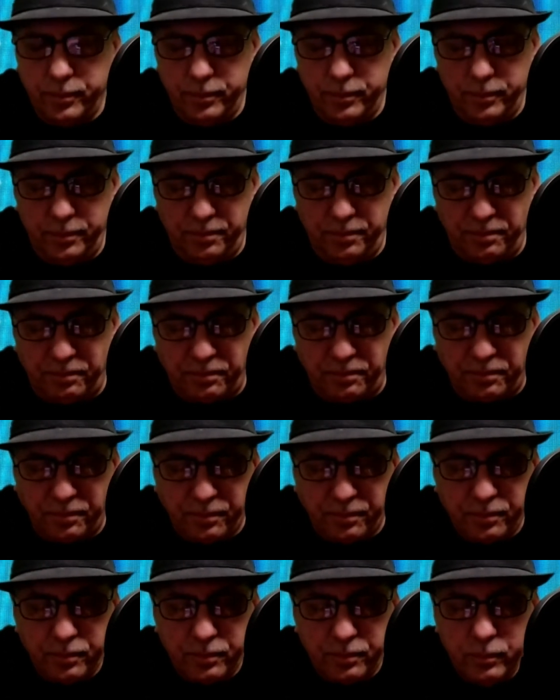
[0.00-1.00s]
But
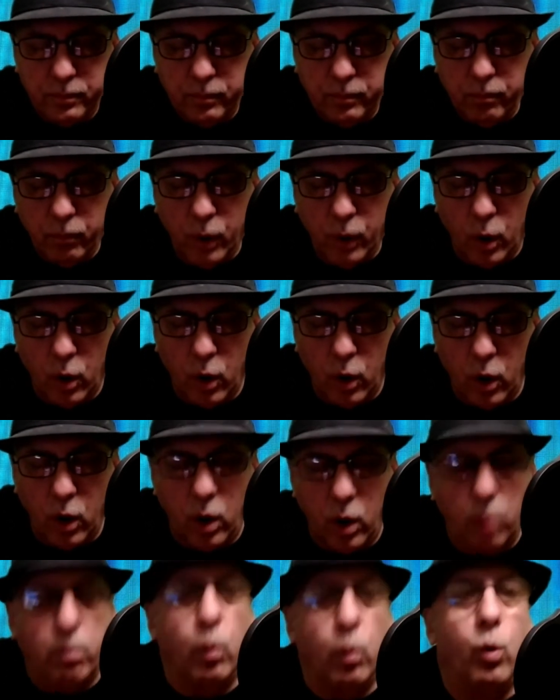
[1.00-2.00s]

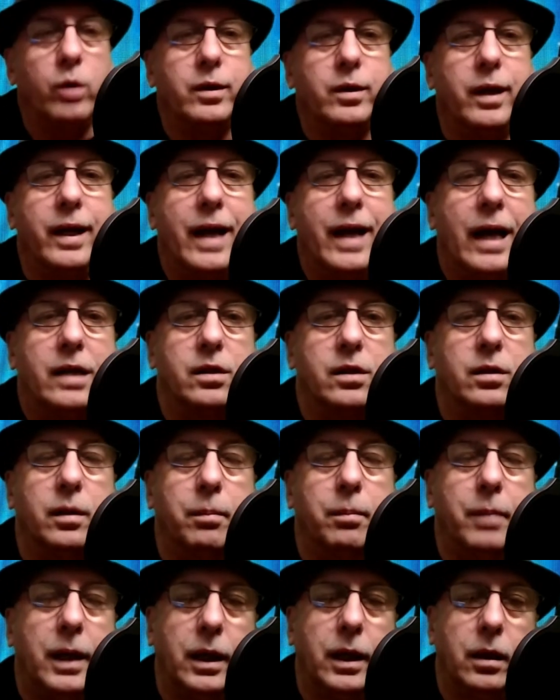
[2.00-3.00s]
what do they actually
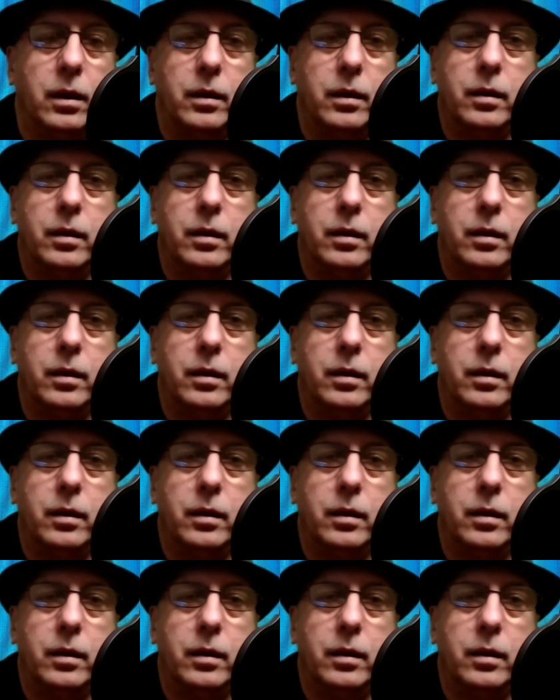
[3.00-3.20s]
mean?